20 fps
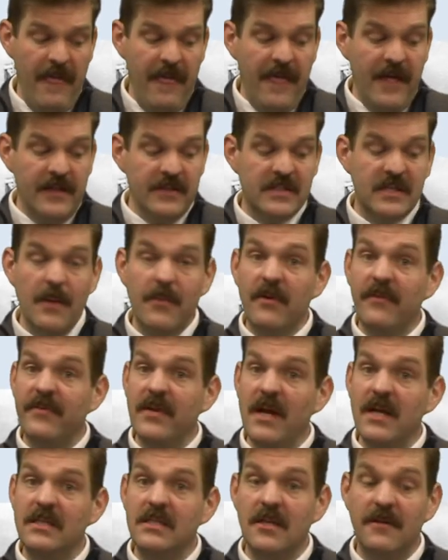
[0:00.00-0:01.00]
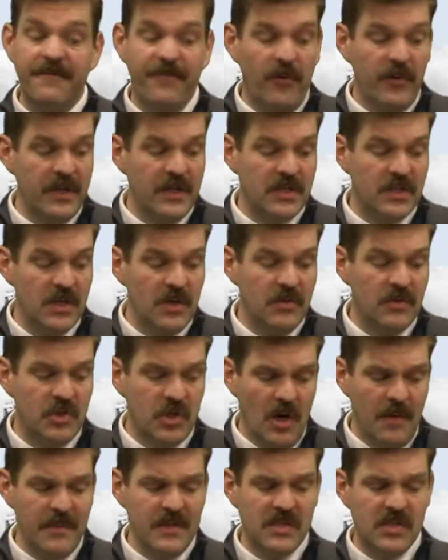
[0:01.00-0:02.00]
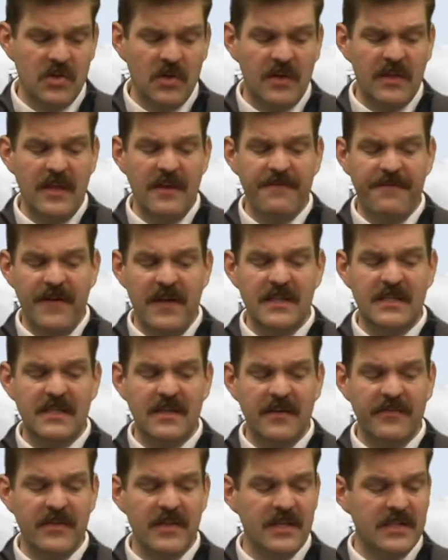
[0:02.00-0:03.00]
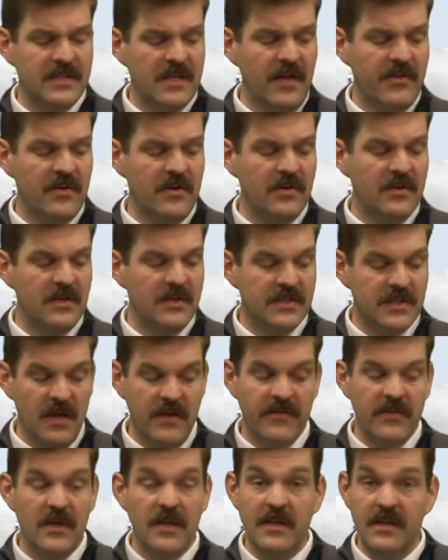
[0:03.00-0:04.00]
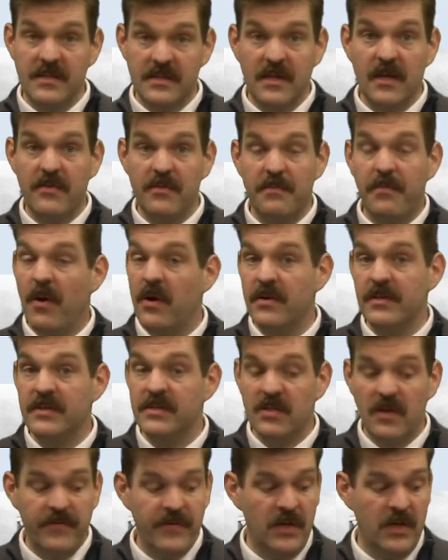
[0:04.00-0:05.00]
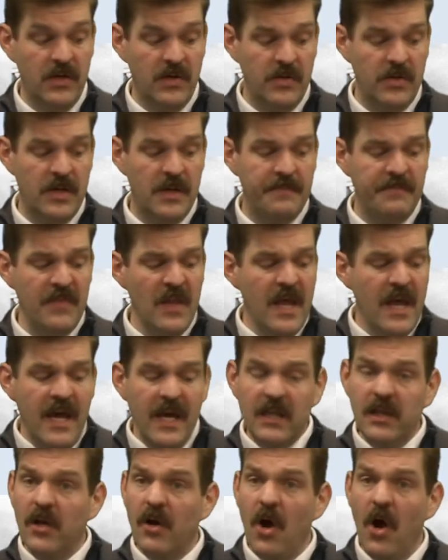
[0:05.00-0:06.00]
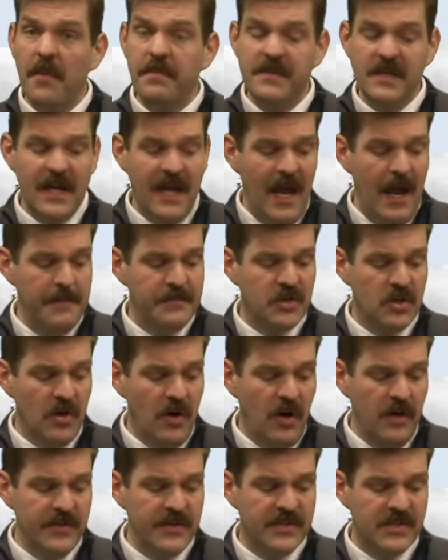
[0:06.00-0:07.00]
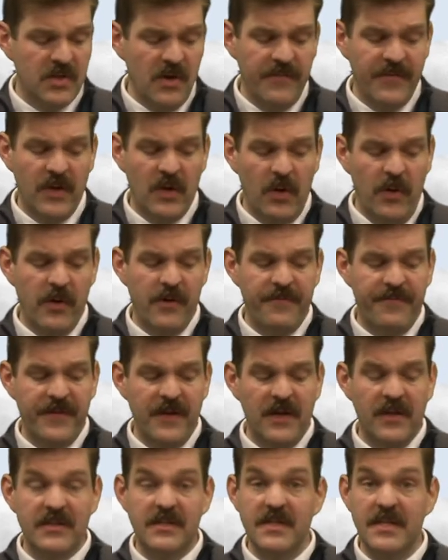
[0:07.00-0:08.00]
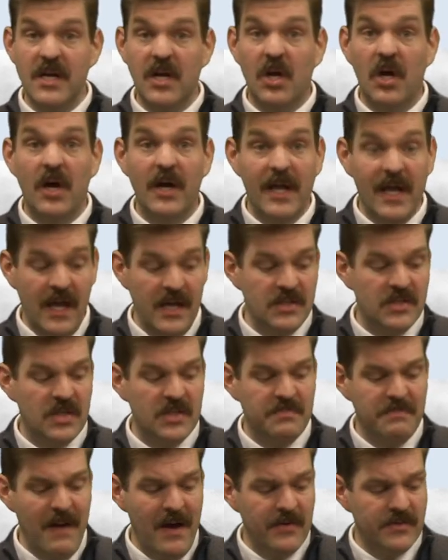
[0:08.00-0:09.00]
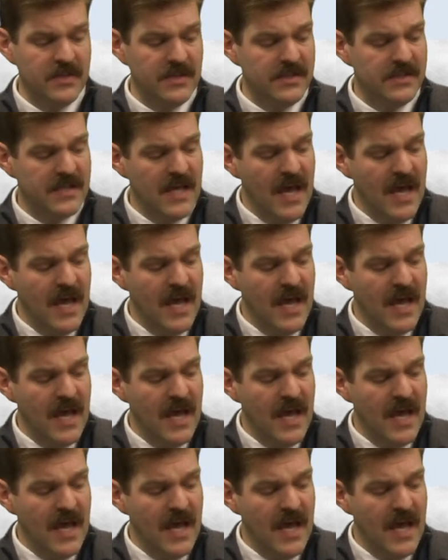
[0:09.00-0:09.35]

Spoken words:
In the summer of 1942, Germans took the offensive in the southern part of the Soviet Union. Hitler hoped to capture all the Soviet oil fields in the Caucasus Mountains.